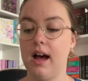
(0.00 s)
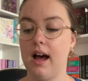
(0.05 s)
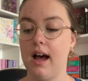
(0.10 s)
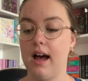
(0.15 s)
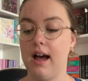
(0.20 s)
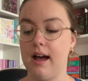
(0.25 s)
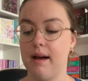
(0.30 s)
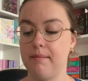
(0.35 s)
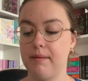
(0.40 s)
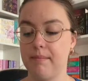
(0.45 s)

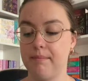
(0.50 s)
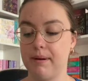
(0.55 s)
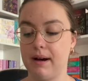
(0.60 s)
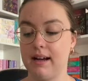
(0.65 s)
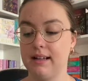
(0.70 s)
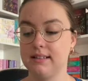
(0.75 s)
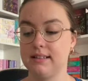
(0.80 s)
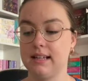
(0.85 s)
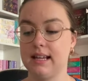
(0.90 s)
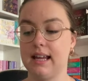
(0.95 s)

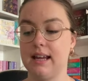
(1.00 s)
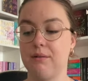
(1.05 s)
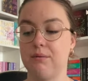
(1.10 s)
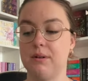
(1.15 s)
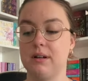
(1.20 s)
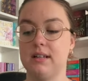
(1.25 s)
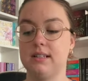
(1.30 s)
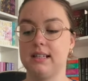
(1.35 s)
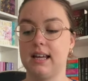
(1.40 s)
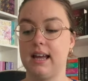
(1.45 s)
but it
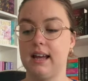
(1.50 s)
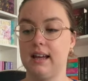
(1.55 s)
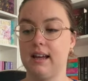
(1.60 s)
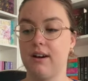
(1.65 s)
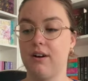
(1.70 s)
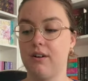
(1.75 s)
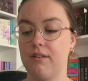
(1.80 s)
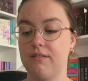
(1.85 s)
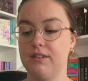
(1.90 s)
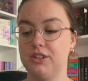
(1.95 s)
was
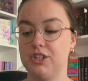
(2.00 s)
Of